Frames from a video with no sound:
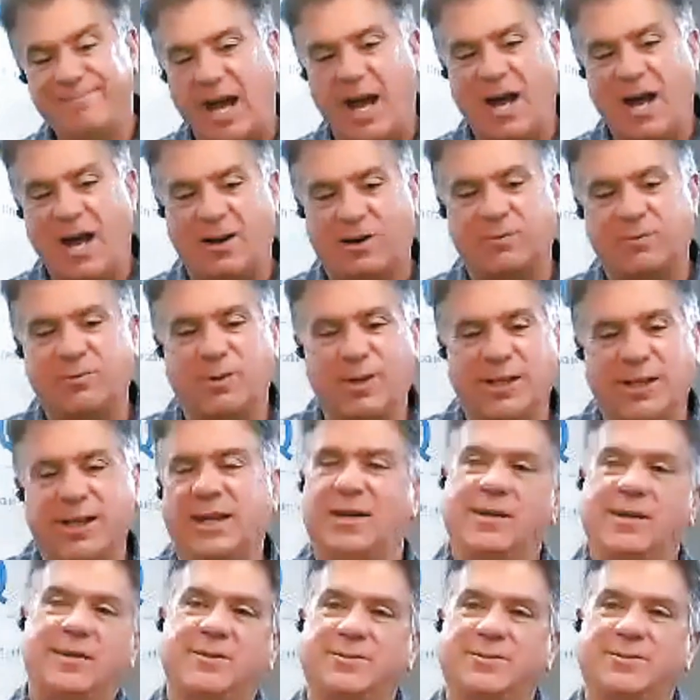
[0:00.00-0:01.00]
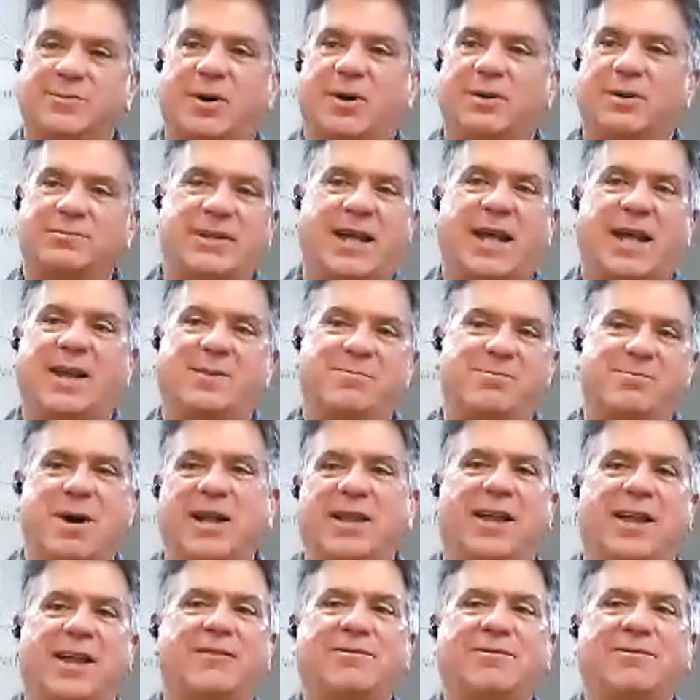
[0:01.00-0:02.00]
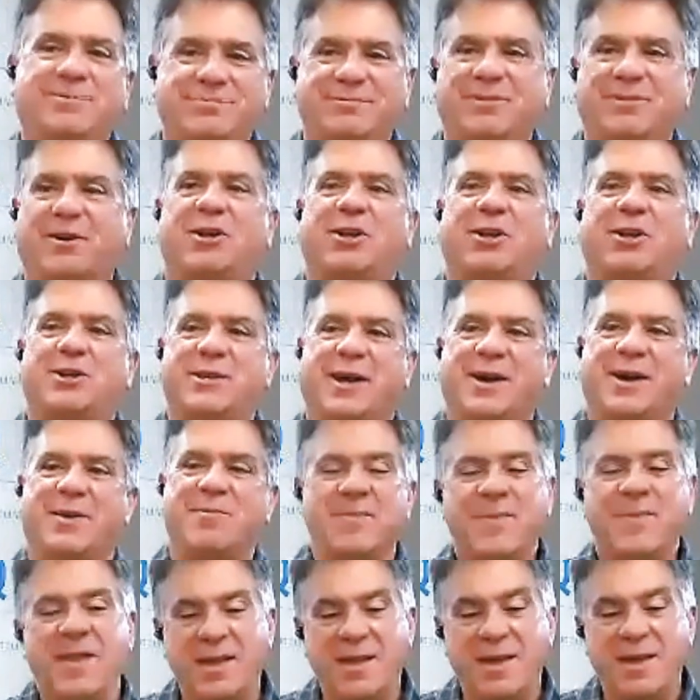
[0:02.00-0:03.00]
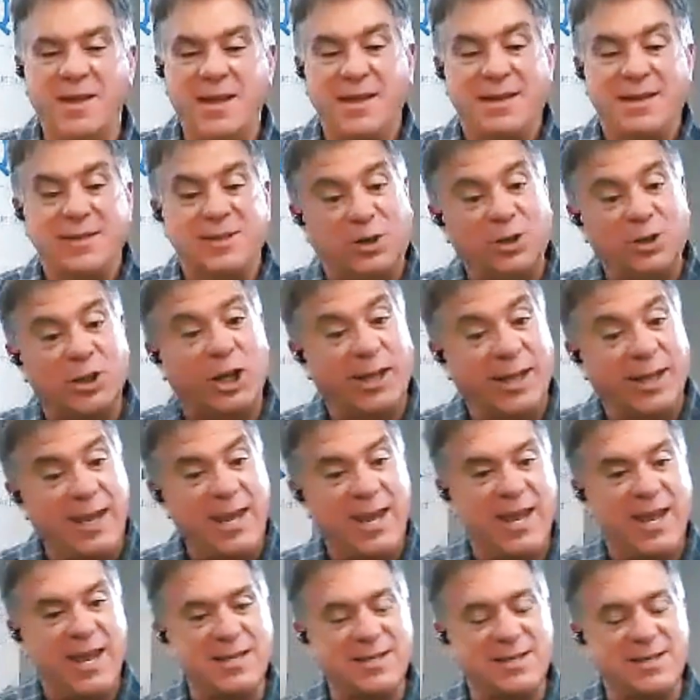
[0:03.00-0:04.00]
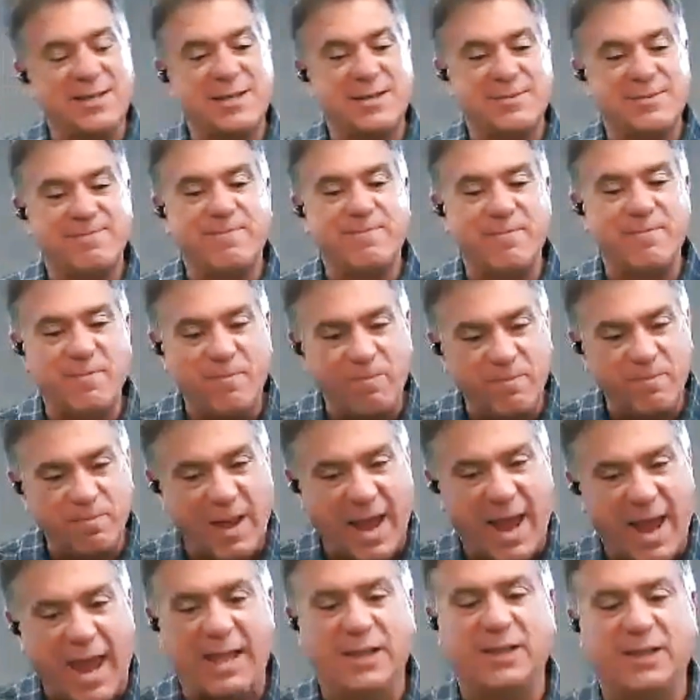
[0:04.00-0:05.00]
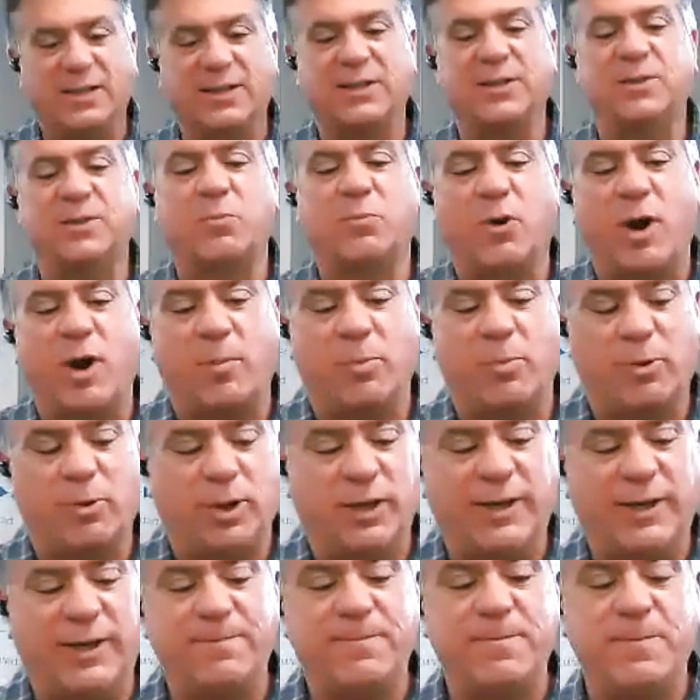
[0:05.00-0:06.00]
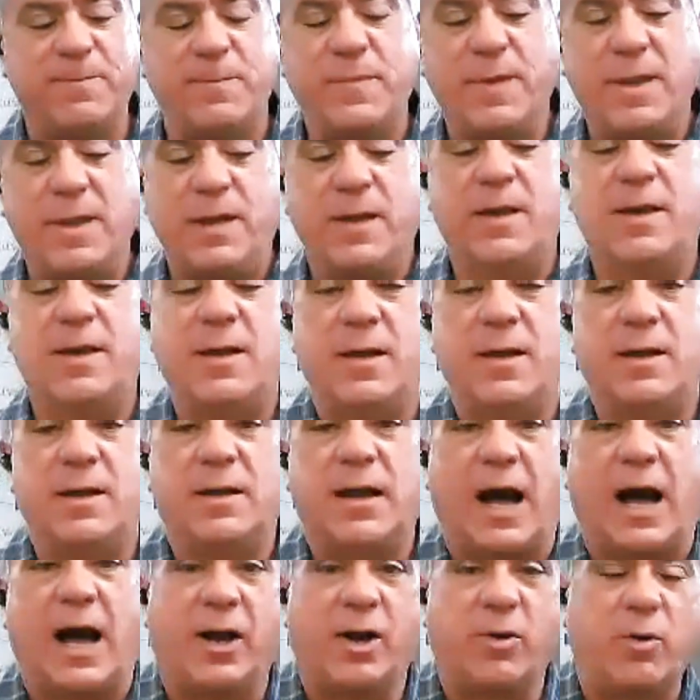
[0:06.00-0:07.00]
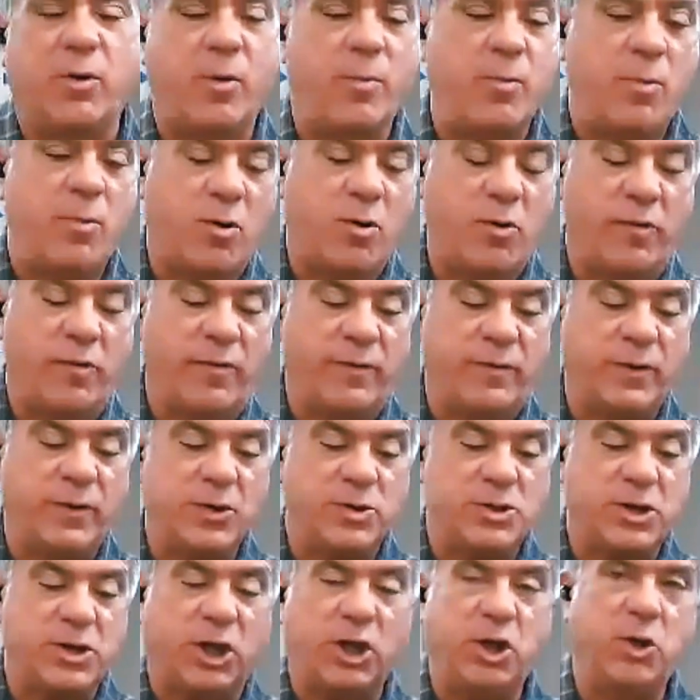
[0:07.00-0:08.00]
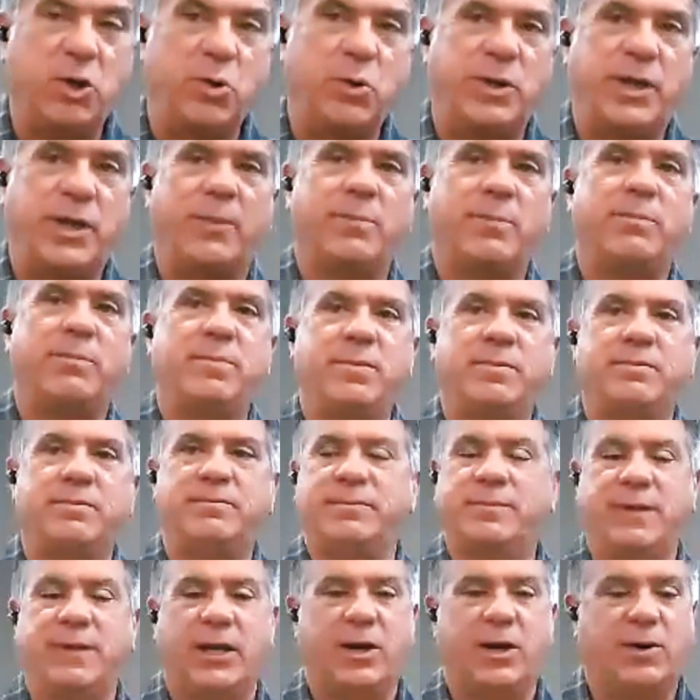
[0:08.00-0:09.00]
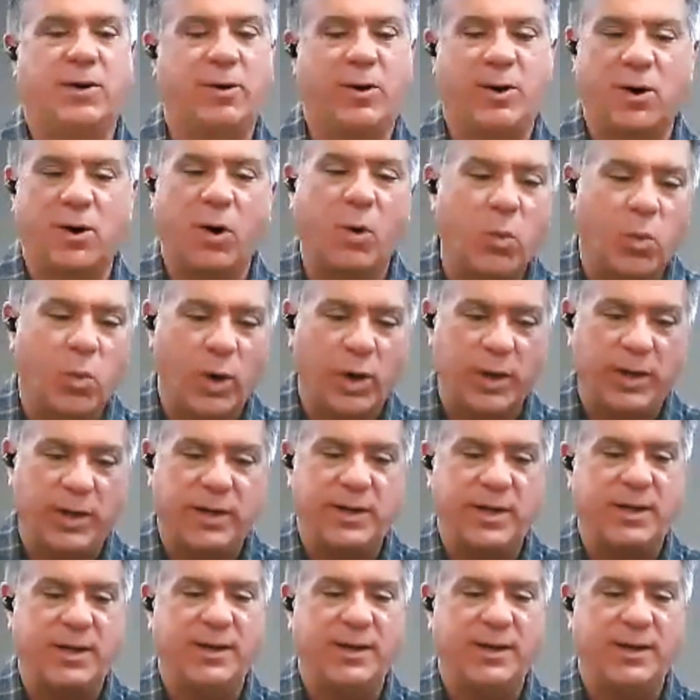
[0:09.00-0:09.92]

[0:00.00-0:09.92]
I don't really want that in my life all the time. So the key is handling it properly. How to remove, use a Q-tip, or a wood,